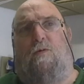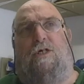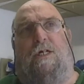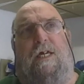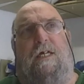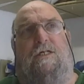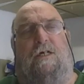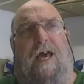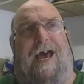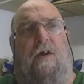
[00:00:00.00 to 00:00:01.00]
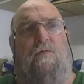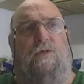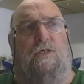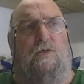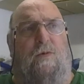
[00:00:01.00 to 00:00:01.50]
which I need to
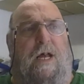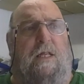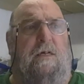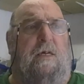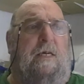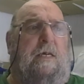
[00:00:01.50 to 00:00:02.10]
house as well.